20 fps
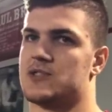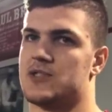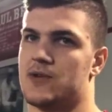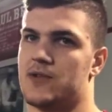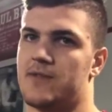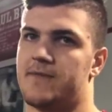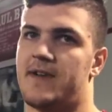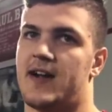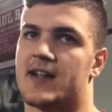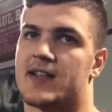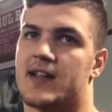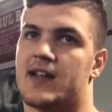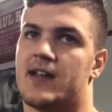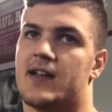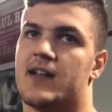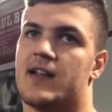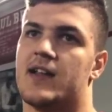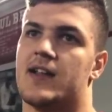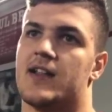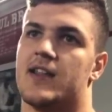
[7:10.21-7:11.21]
So the fact that
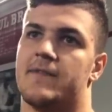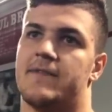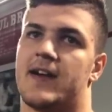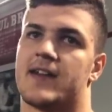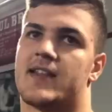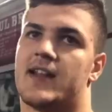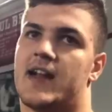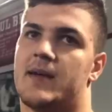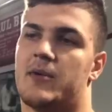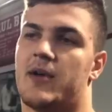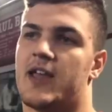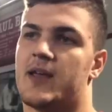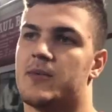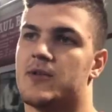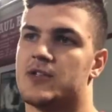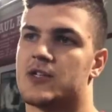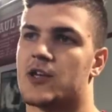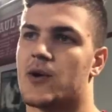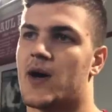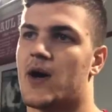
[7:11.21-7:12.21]
the fact that I'm
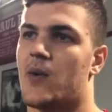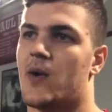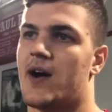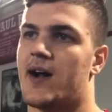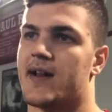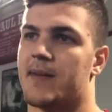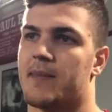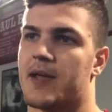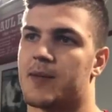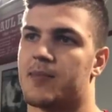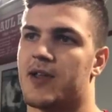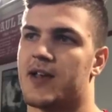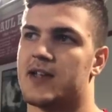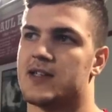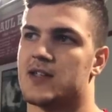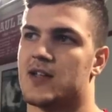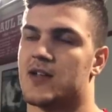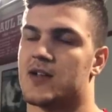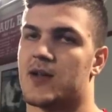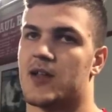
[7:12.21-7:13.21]
able to go out wide and make
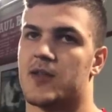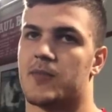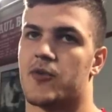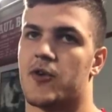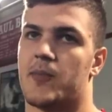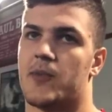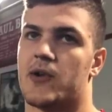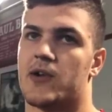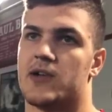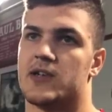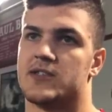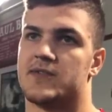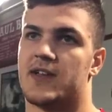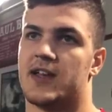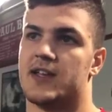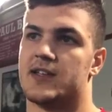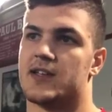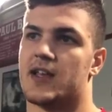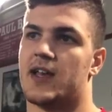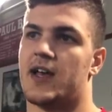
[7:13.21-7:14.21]
plays on the, on the perimeter is,
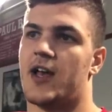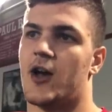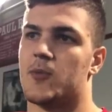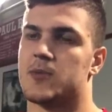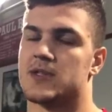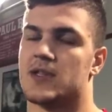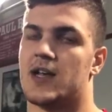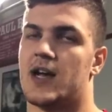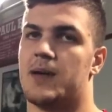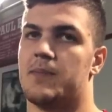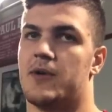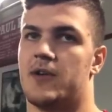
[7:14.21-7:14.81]
helps a lot.